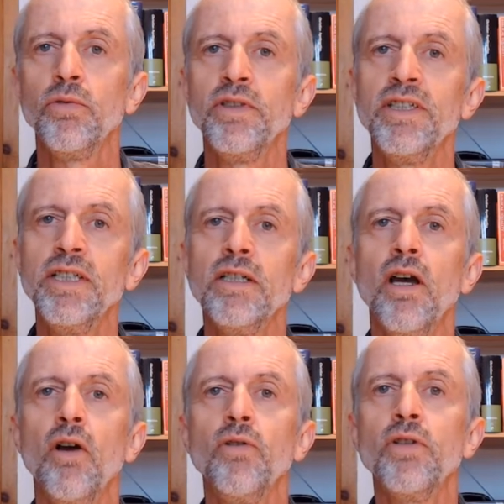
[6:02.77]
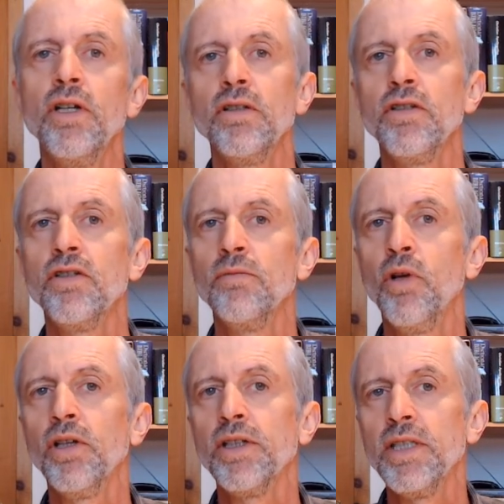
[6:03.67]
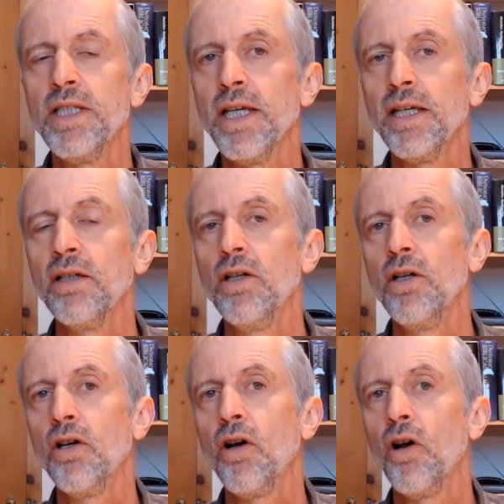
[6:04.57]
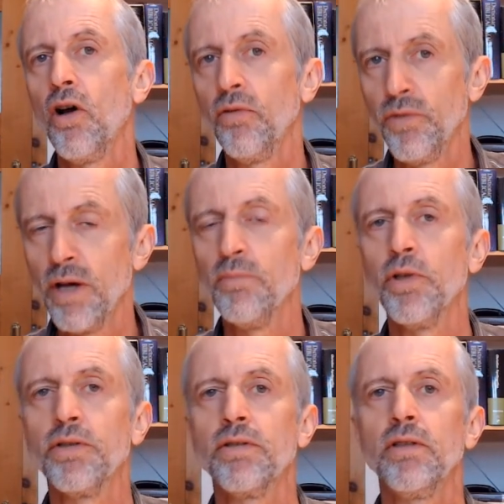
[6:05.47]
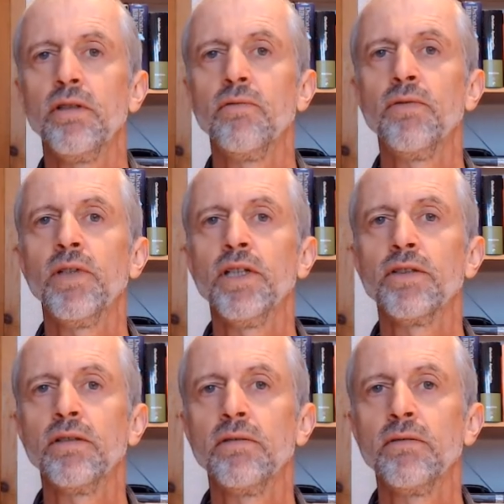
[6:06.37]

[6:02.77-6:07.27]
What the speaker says: decode the symbolic meaning of numbers in Revelation.